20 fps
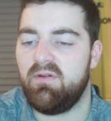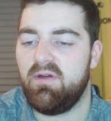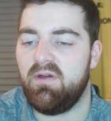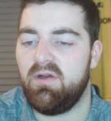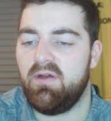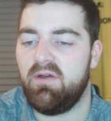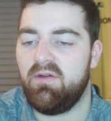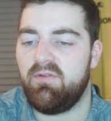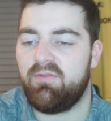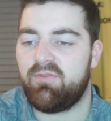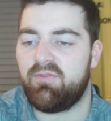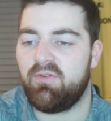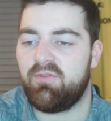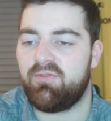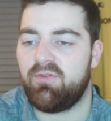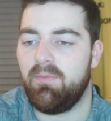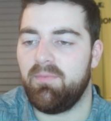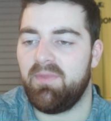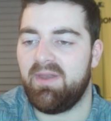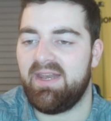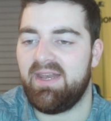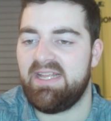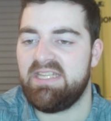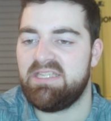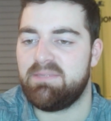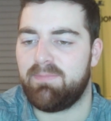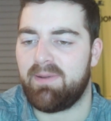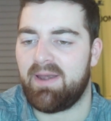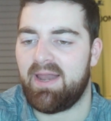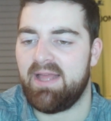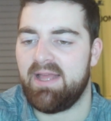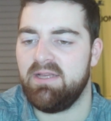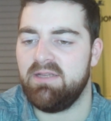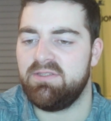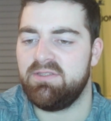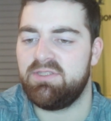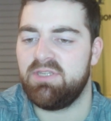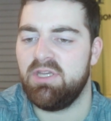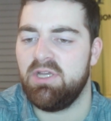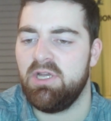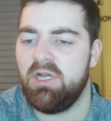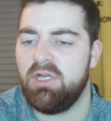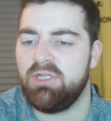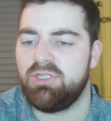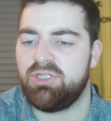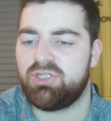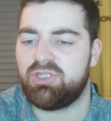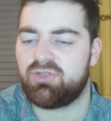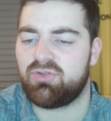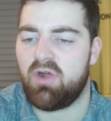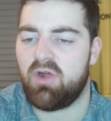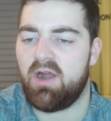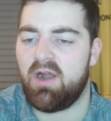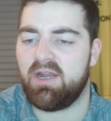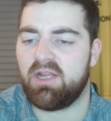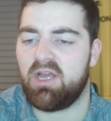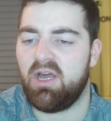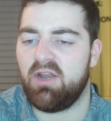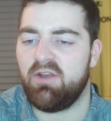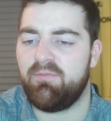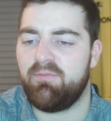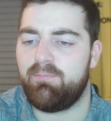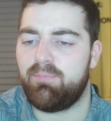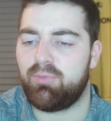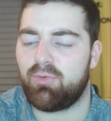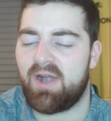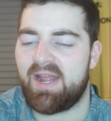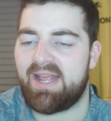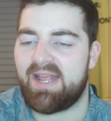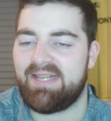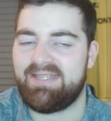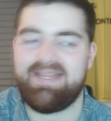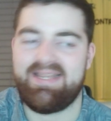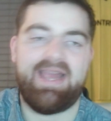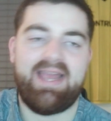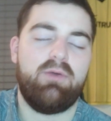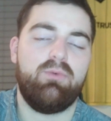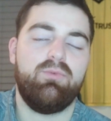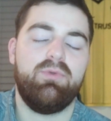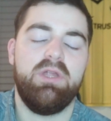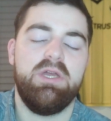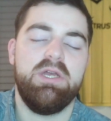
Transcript: the Leeds players, just trying to kind of break down